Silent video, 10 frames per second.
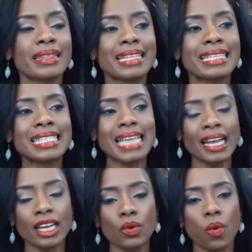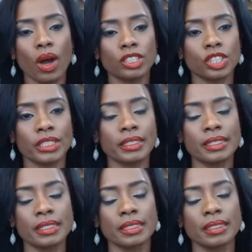The second
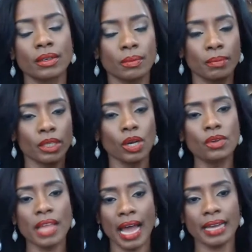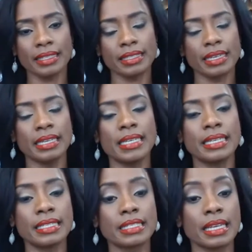quadrant below that
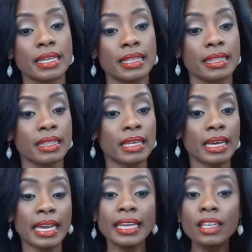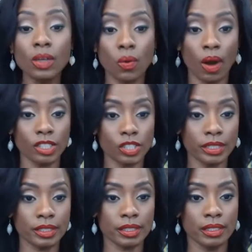is the hidden
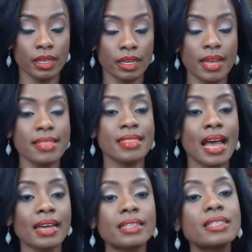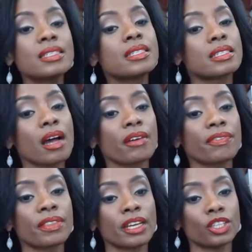quadrant. That is stuff
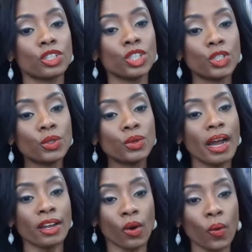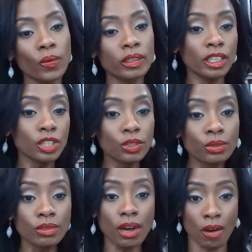that you and only you
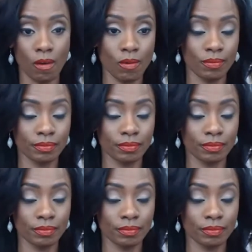know.